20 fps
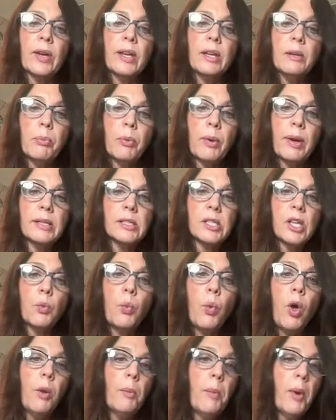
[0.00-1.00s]
end brands on
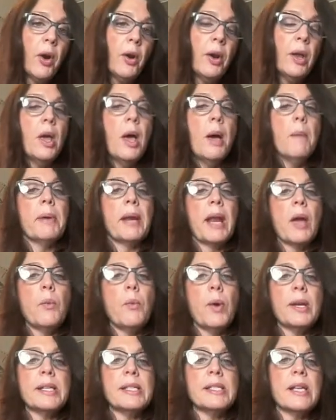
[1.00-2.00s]
Walmart, but I
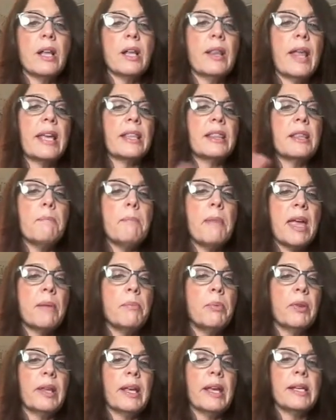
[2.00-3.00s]
want to sell like the
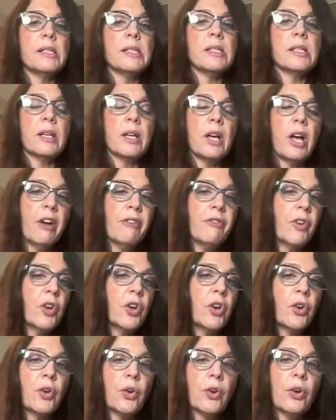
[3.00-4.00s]
Maybellines, the
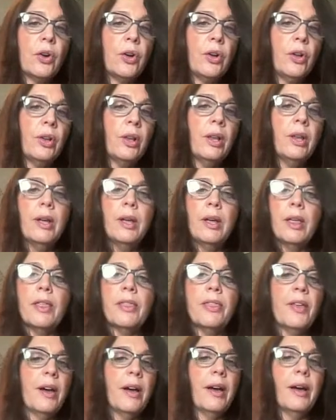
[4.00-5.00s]
CoverGirl,
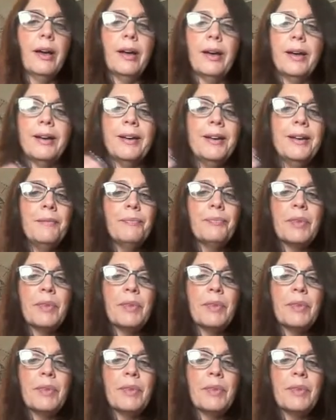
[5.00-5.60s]
the,